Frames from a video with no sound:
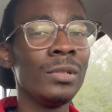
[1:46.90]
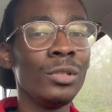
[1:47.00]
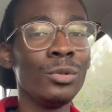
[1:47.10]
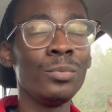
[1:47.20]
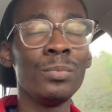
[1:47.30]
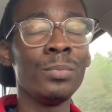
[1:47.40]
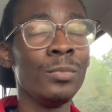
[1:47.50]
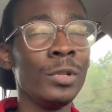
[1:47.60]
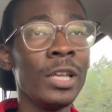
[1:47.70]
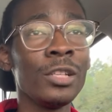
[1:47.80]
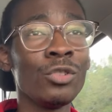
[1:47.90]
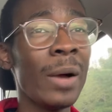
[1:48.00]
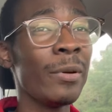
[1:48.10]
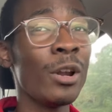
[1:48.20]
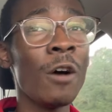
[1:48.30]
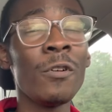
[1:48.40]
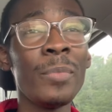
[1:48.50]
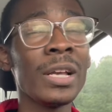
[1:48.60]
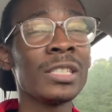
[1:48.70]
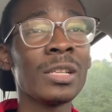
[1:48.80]
you either dropping off or
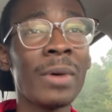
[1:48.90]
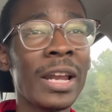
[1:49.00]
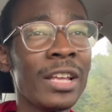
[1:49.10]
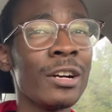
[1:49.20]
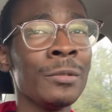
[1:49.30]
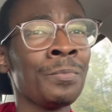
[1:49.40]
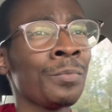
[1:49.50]
picking somebody up.